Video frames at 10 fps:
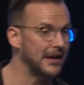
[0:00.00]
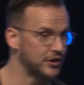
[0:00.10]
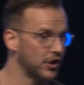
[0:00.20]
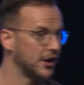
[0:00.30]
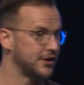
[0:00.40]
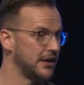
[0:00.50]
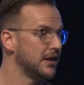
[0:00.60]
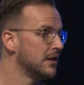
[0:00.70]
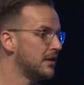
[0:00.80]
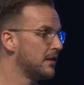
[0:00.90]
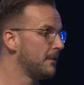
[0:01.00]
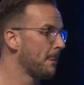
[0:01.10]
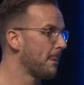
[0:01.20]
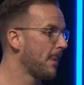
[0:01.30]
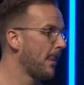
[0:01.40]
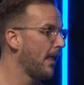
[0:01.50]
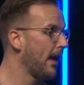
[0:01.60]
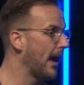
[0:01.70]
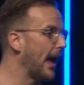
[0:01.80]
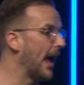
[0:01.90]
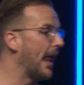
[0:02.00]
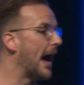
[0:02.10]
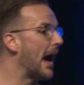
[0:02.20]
be a churchy, and